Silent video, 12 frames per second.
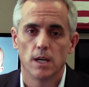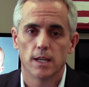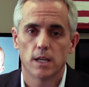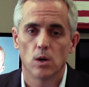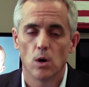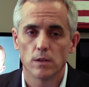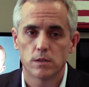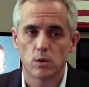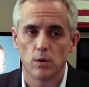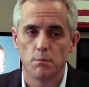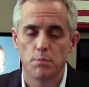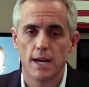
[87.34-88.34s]
It can
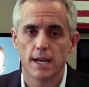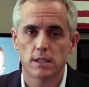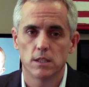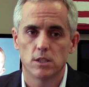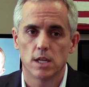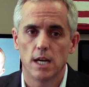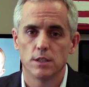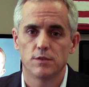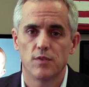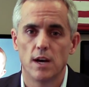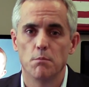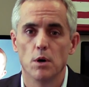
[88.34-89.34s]
also impact a child's
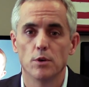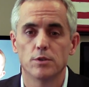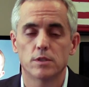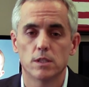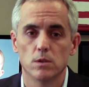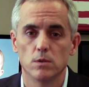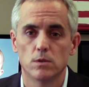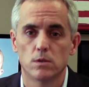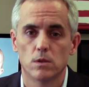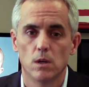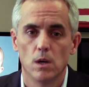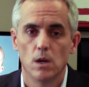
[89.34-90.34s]
fine motor
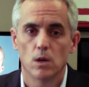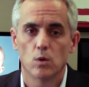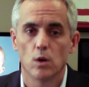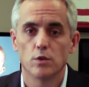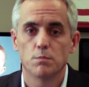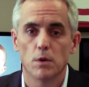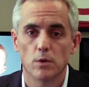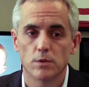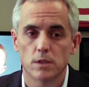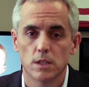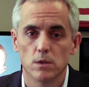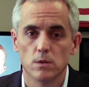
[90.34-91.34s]
skills, gross motor
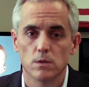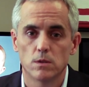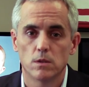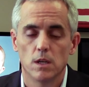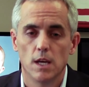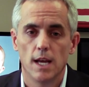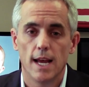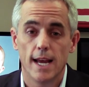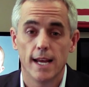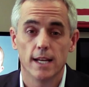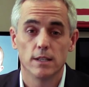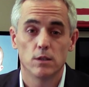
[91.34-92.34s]
skills,
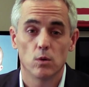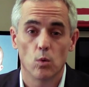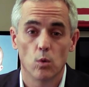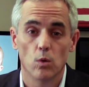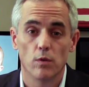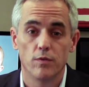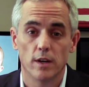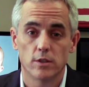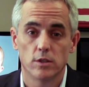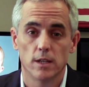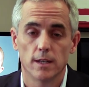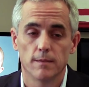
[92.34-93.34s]
and oral
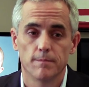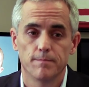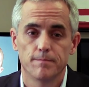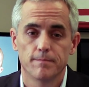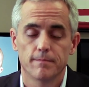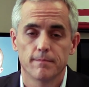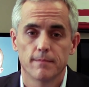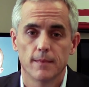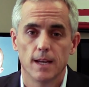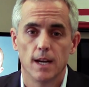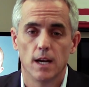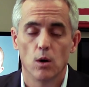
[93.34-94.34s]
functioning.
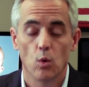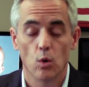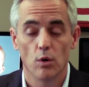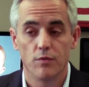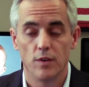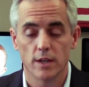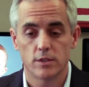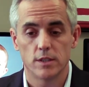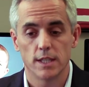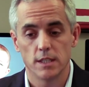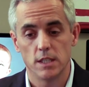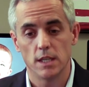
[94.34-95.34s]
Oral
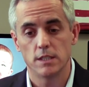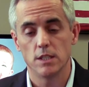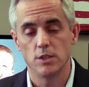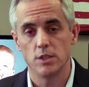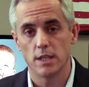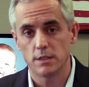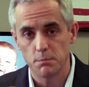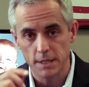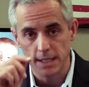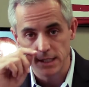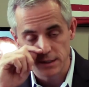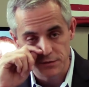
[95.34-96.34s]
functioning doesn't just
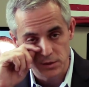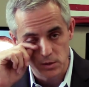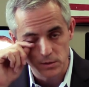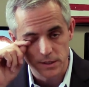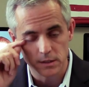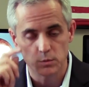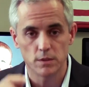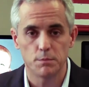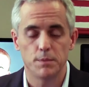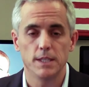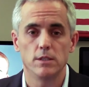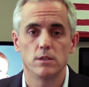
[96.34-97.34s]
mean difficulties with
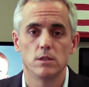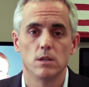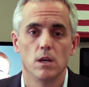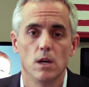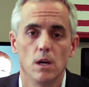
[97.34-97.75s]
speech.